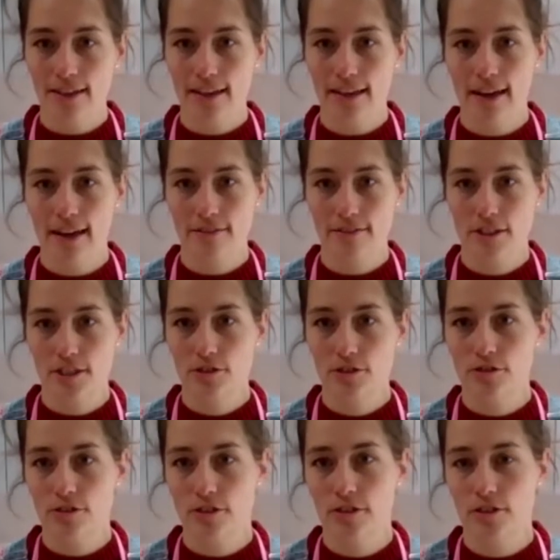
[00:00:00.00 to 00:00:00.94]
looking after
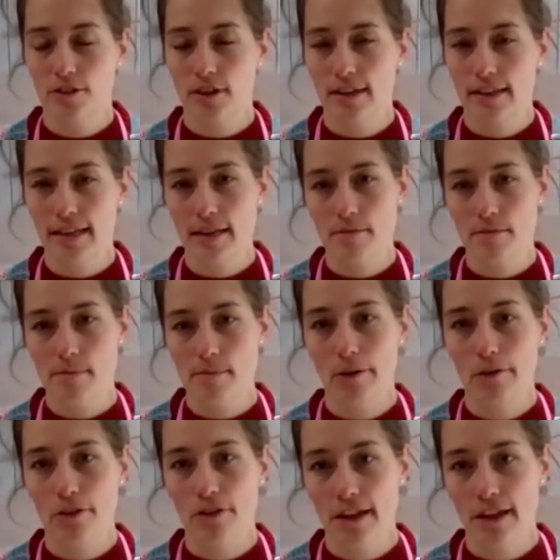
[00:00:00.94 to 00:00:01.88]
children and trying to keep them
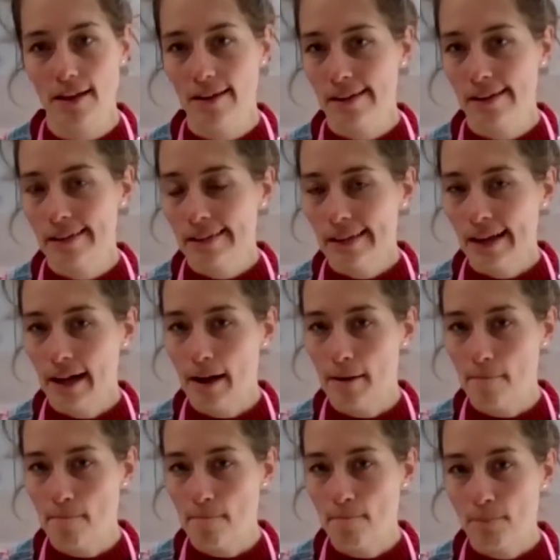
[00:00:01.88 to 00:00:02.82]
healthy.
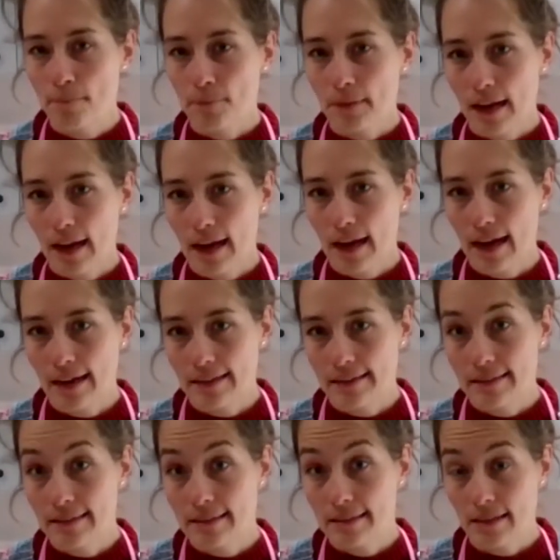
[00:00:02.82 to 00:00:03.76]
And
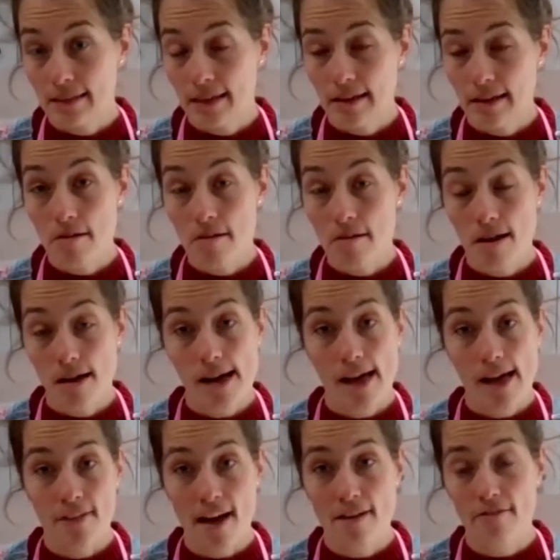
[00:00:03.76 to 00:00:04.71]

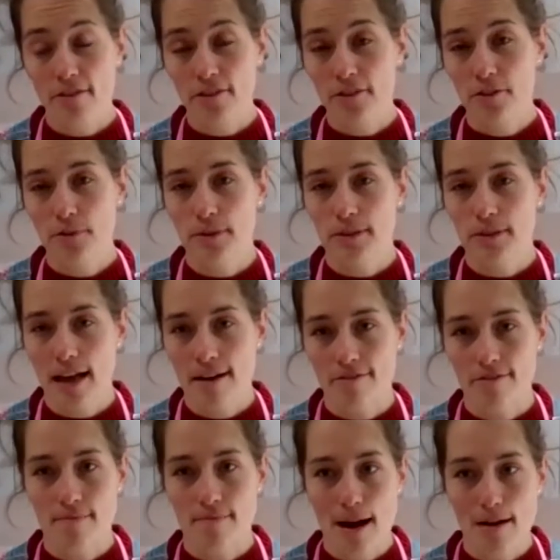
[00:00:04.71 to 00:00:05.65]
the evidence was
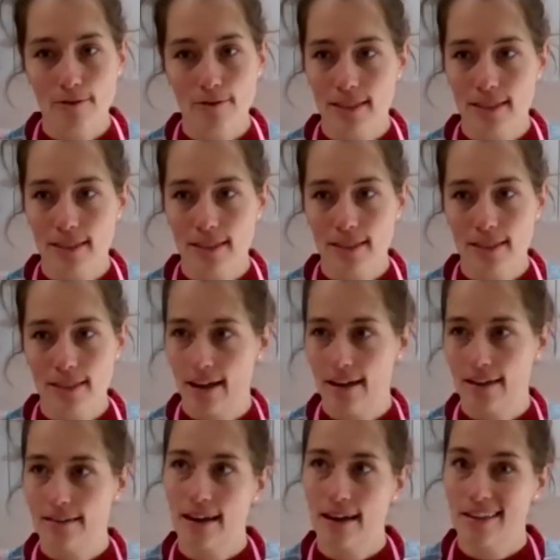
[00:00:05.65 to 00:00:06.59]
ever mounting that
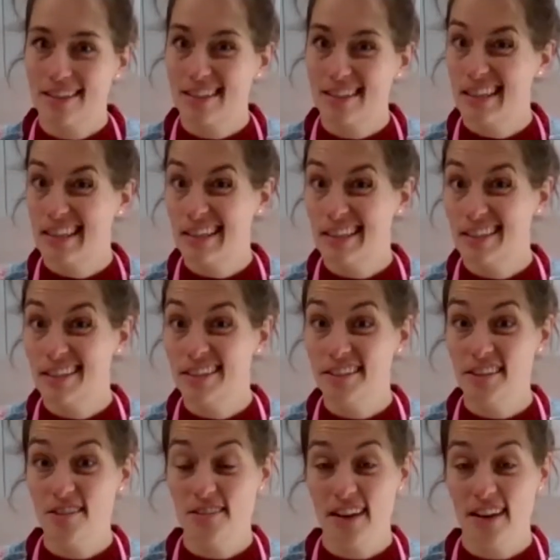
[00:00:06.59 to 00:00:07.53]
actually to
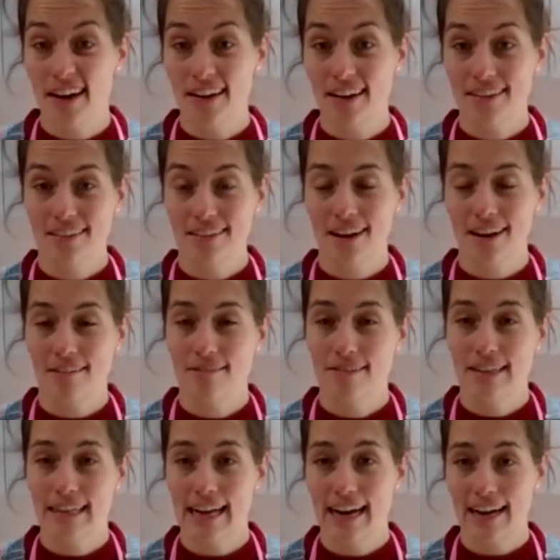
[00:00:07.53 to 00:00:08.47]
do that, I
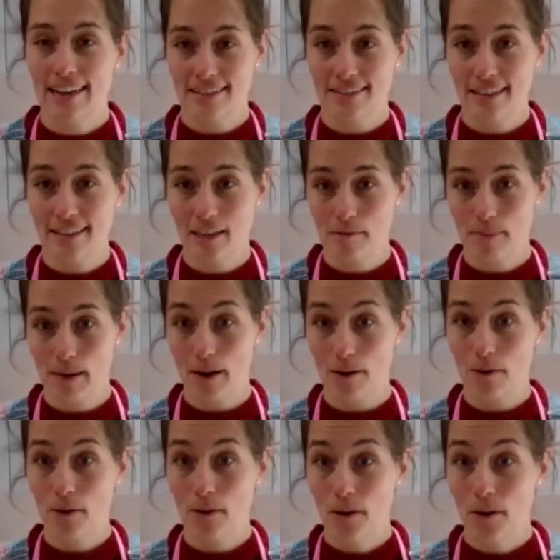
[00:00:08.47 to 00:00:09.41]
really had to think
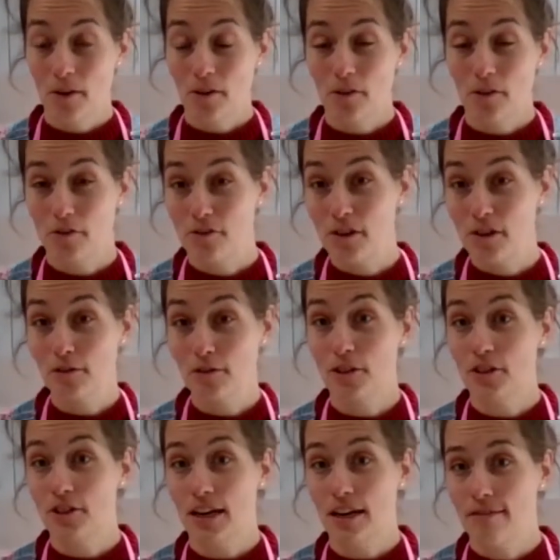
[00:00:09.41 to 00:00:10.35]
about the
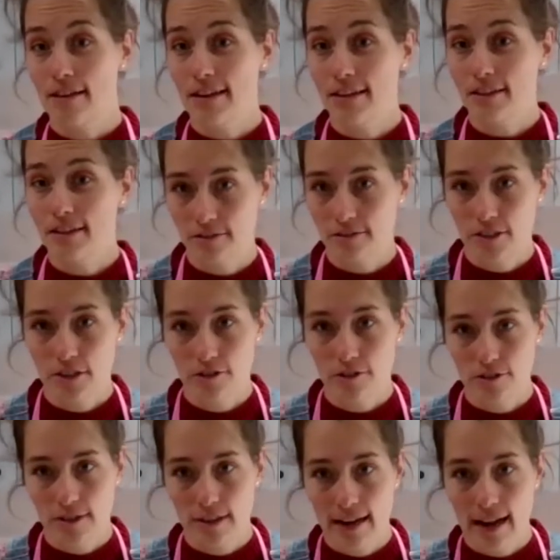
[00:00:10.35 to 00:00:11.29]
future generations of
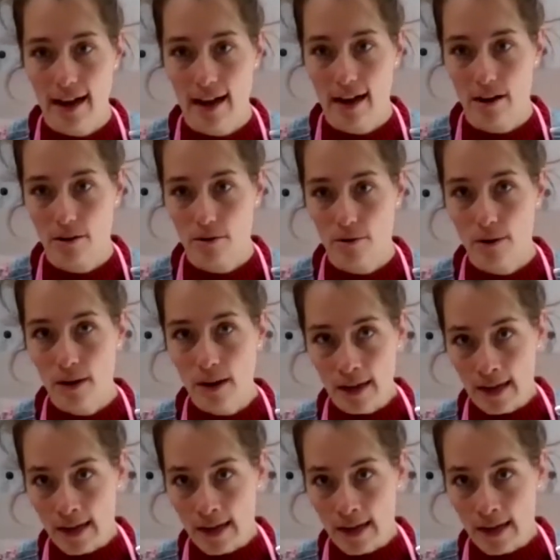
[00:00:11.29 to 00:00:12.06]
children and how